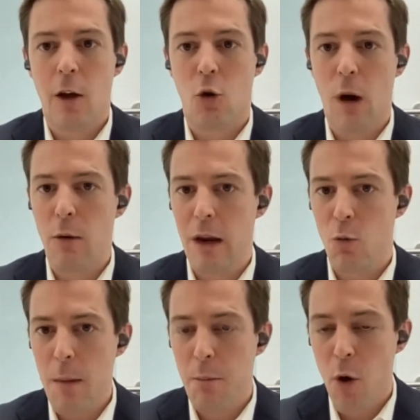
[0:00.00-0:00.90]

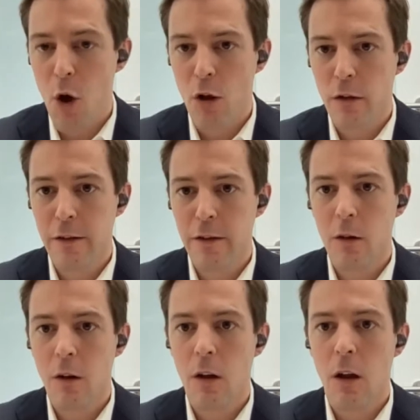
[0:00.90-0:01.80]
acquiring weapons,
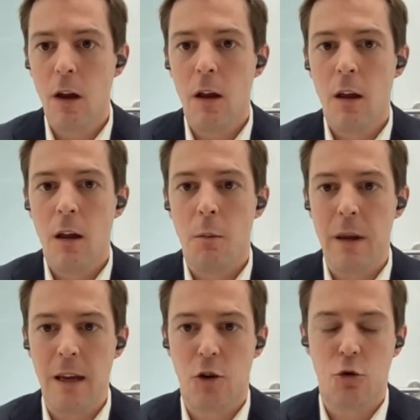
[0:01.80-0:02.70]

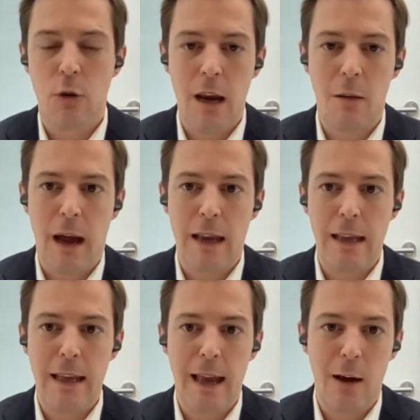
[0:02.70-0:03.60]
being trained by
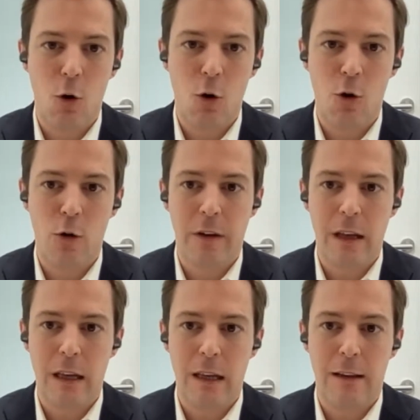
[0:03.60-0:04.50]
EAOs
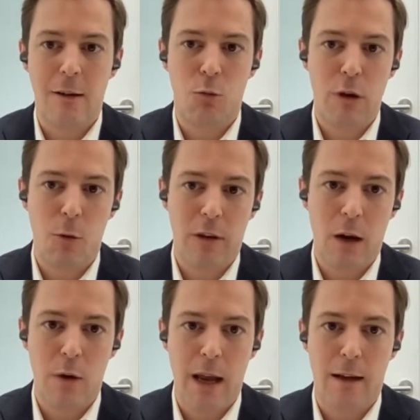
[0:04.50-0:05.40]
in some remote
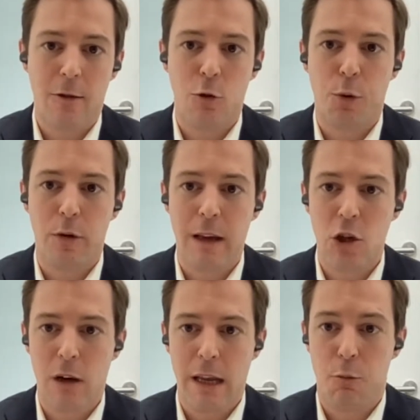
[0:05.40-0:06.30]
areas to
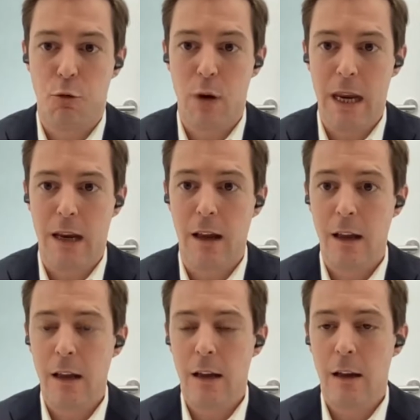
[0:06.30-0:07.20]
potentially bring
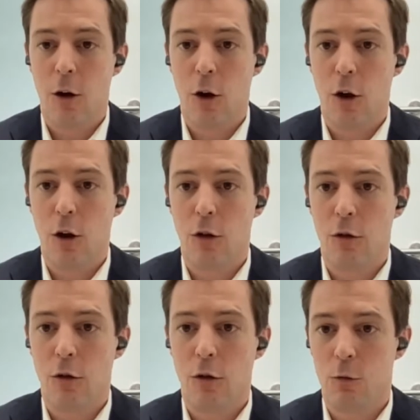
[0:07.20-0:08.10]
uh,
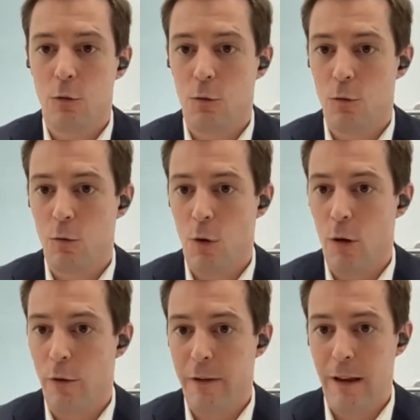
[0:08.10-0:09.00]
to
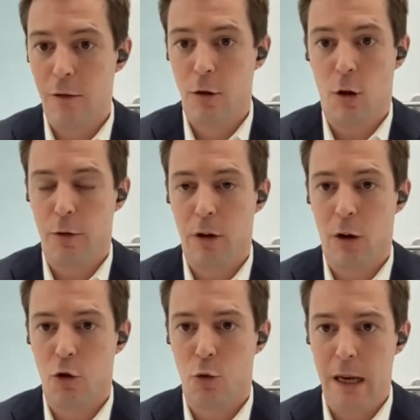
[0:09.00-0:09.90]
uh, the center of the
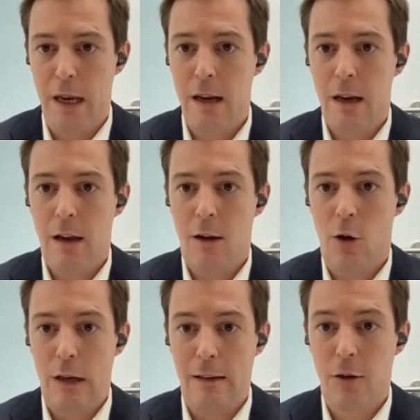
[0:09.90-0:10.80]
country
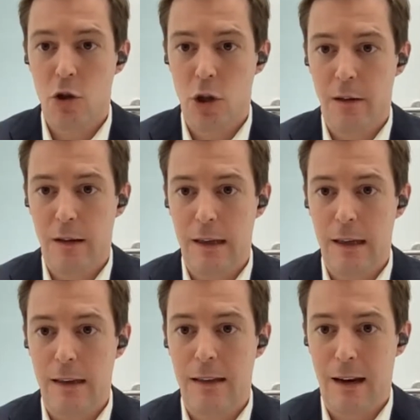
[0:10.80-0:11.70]
uh,
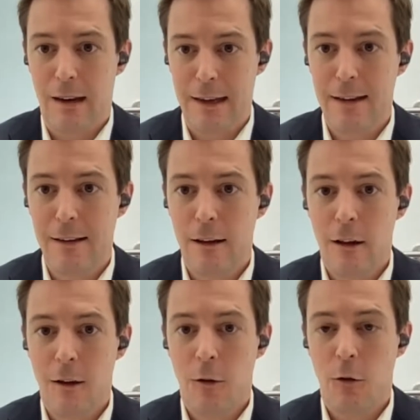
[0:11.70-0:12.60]
insurgency techniques
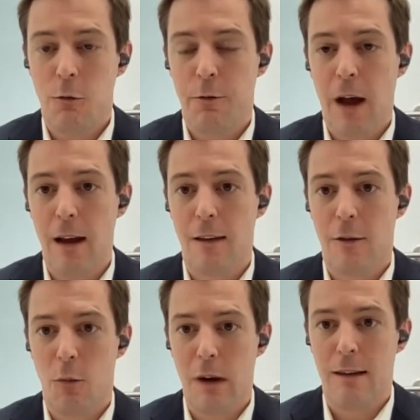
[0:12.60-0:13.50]
to fight
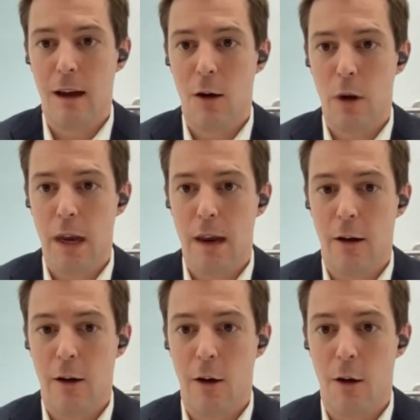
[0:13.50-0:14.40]
the military
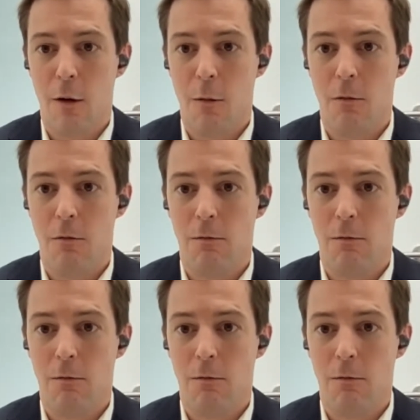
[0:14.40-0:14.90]
uh,